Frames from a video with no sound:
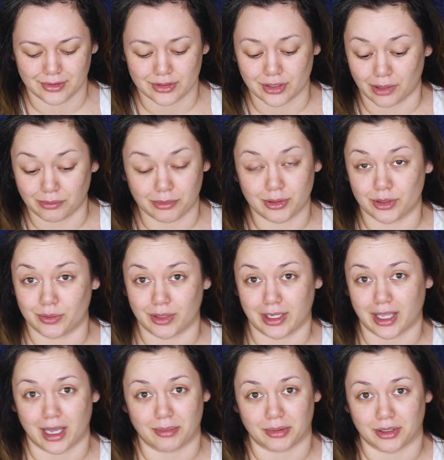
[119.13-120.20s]
So I'm gonna put a
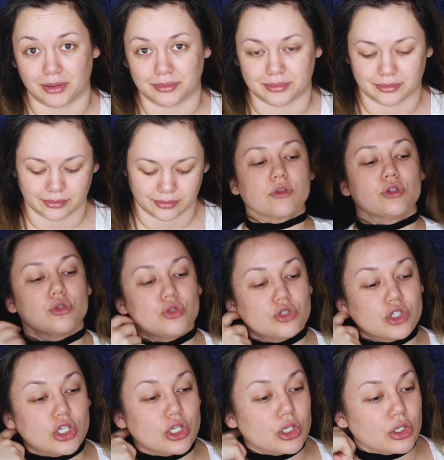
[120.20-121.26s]
wig cap on.
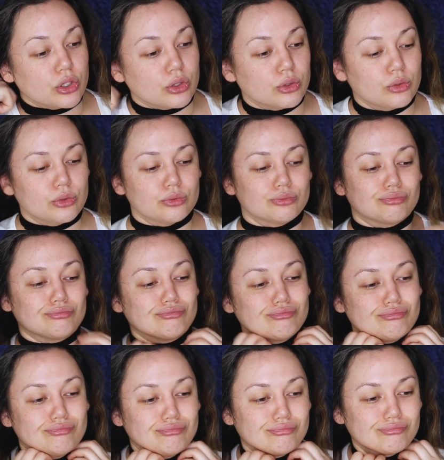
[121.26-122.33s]
So,
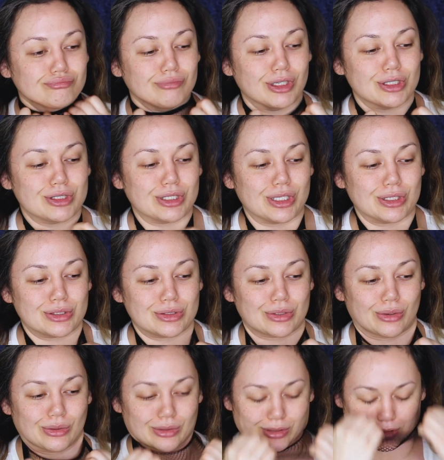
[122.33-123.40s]
let's get
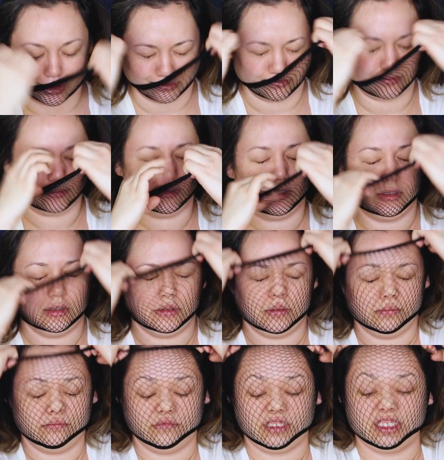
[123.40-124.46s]
started
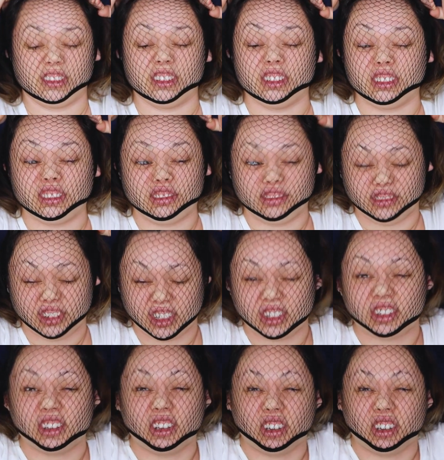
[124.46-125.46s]
by putting this